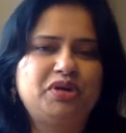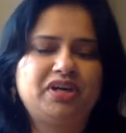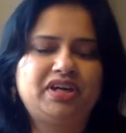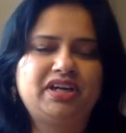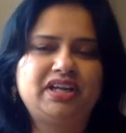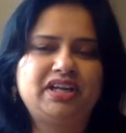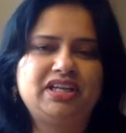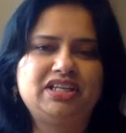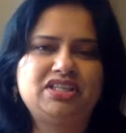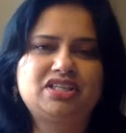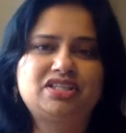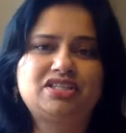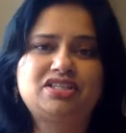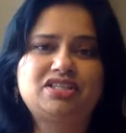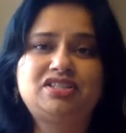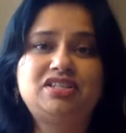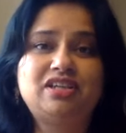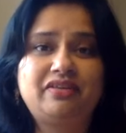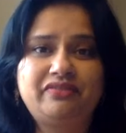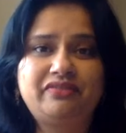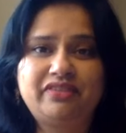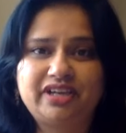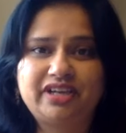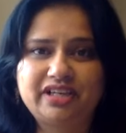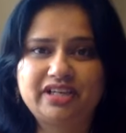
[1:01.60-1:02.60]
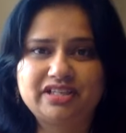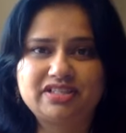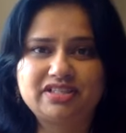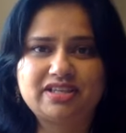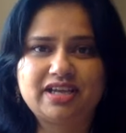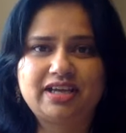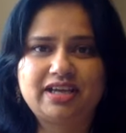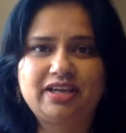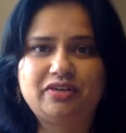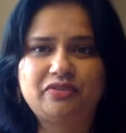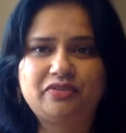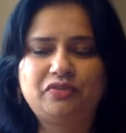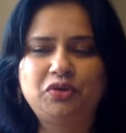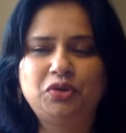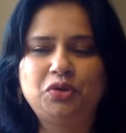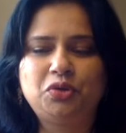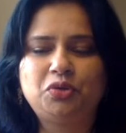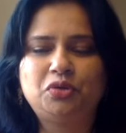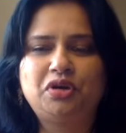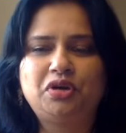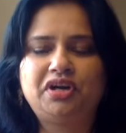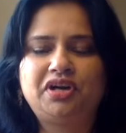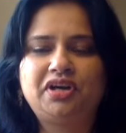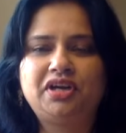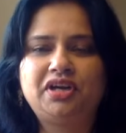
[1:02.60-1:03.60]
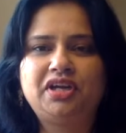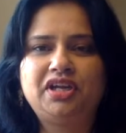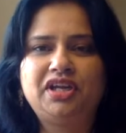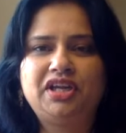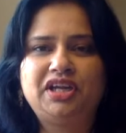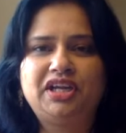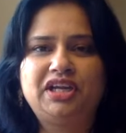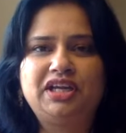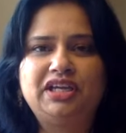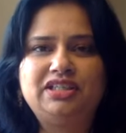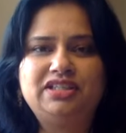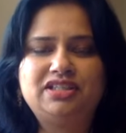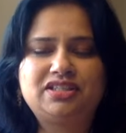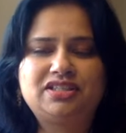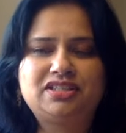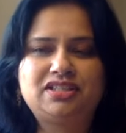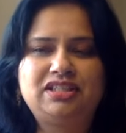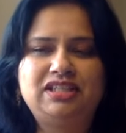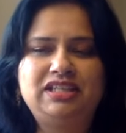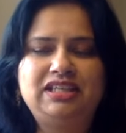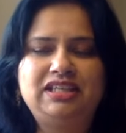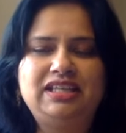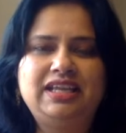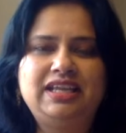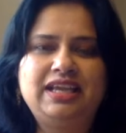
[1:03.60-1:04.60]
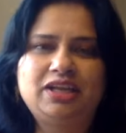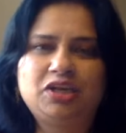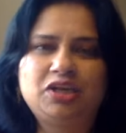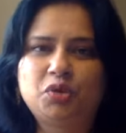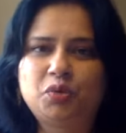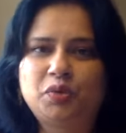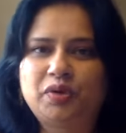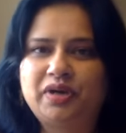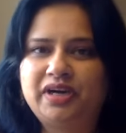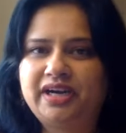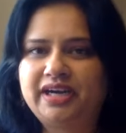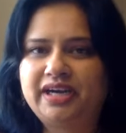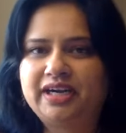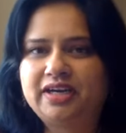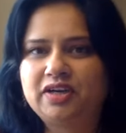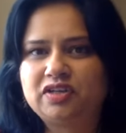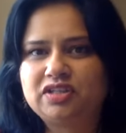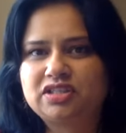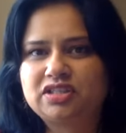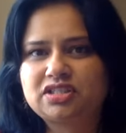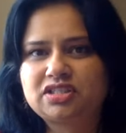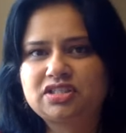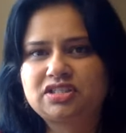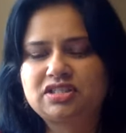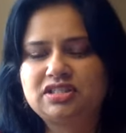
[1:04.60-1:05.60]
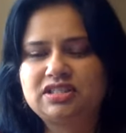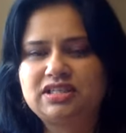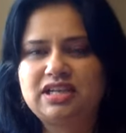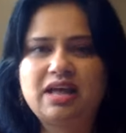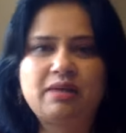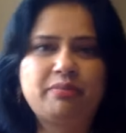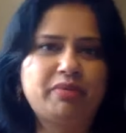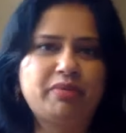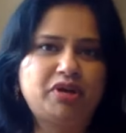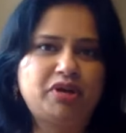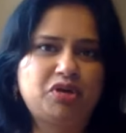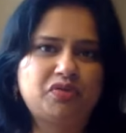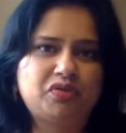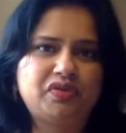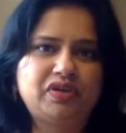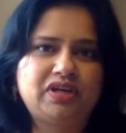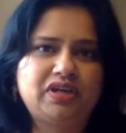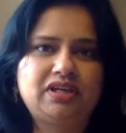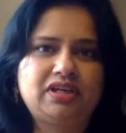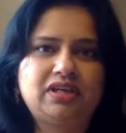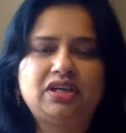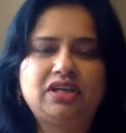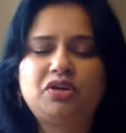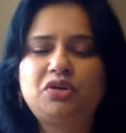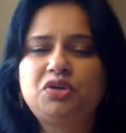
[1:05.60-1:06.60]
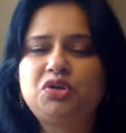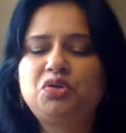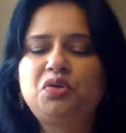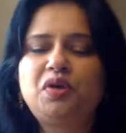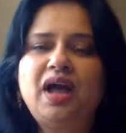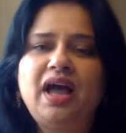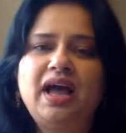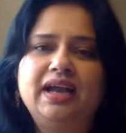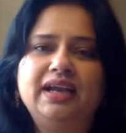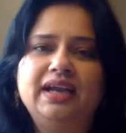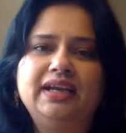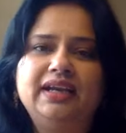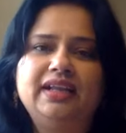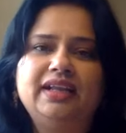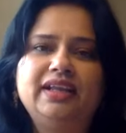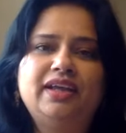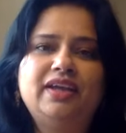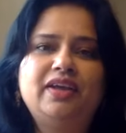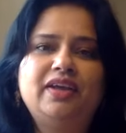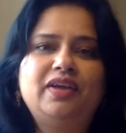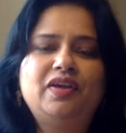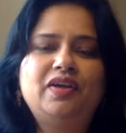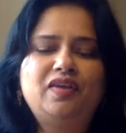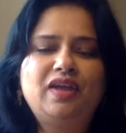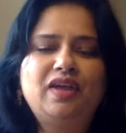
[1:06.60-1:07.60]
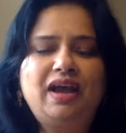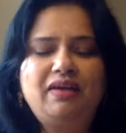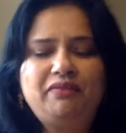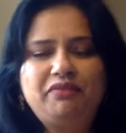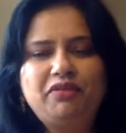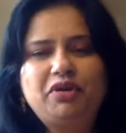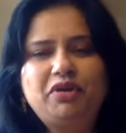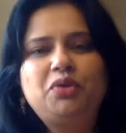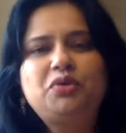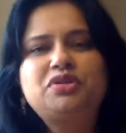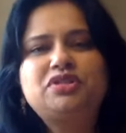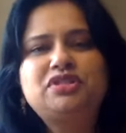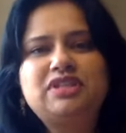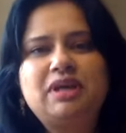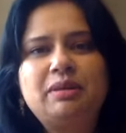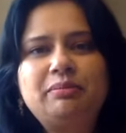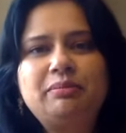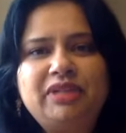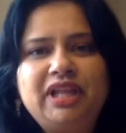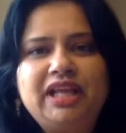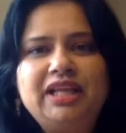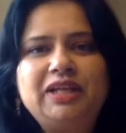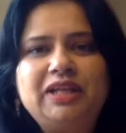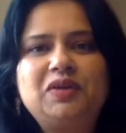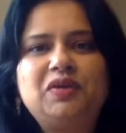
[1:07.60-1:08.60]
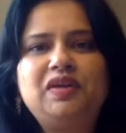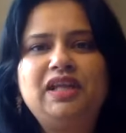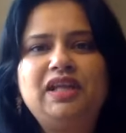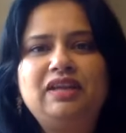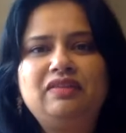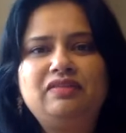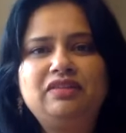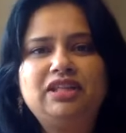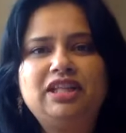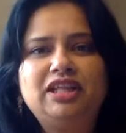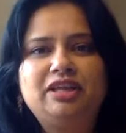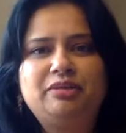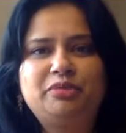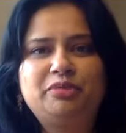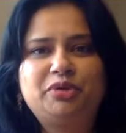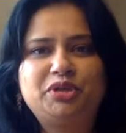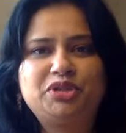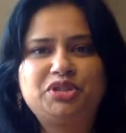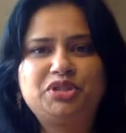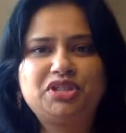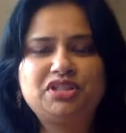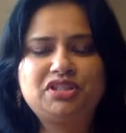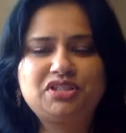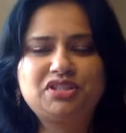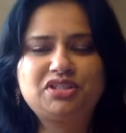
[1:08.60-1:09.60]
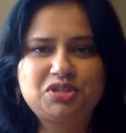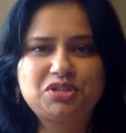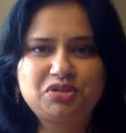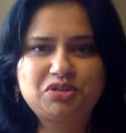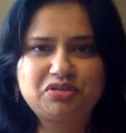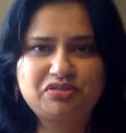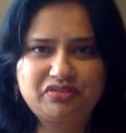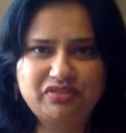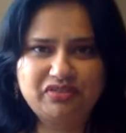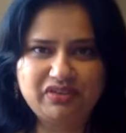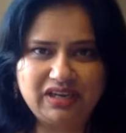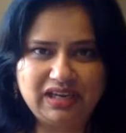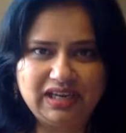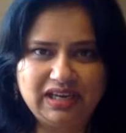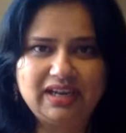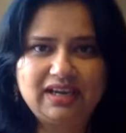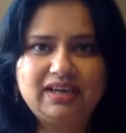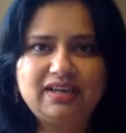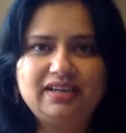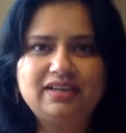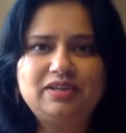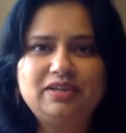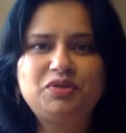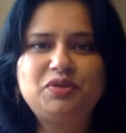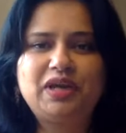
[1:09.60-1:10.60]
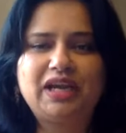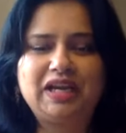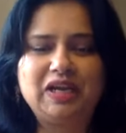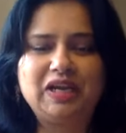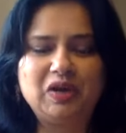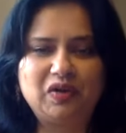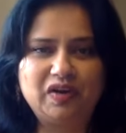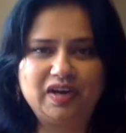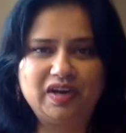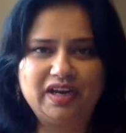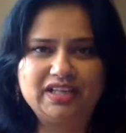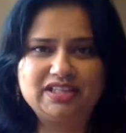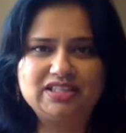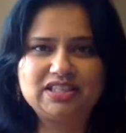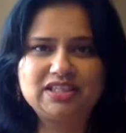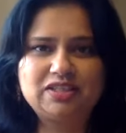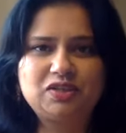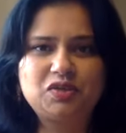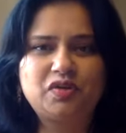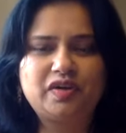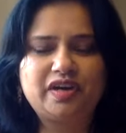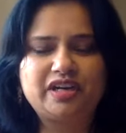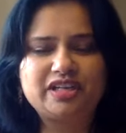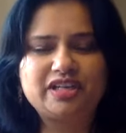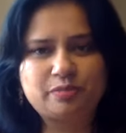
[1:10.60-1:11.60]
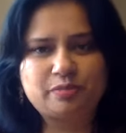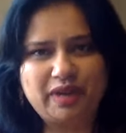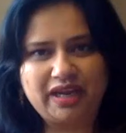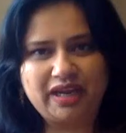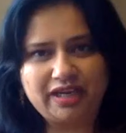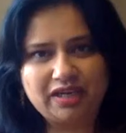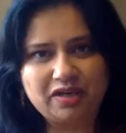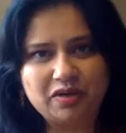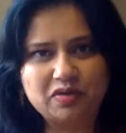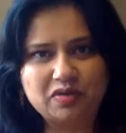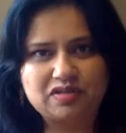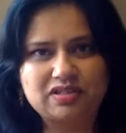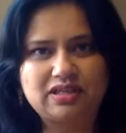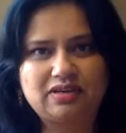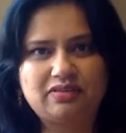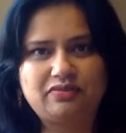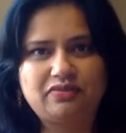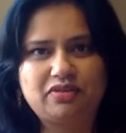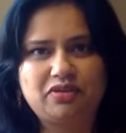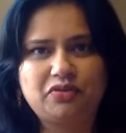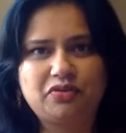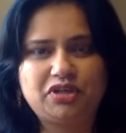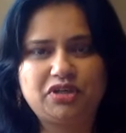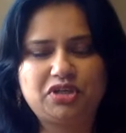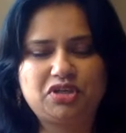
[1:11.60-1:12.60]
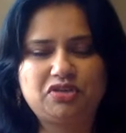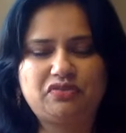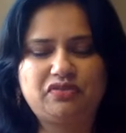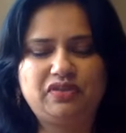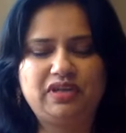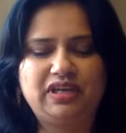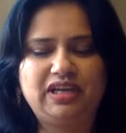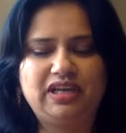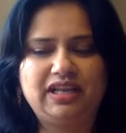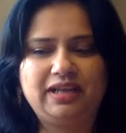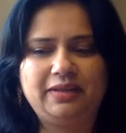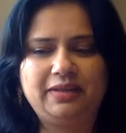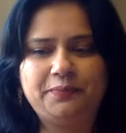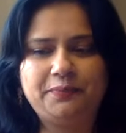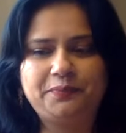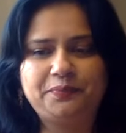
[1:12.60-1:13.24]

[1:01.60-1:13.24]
it and just stuff it inside of you or just get over it or just snap out of it. No, you can't. You have to do something to deal with the emotions, to feel it, to acknowledge it, to respect yourself for what you're feeling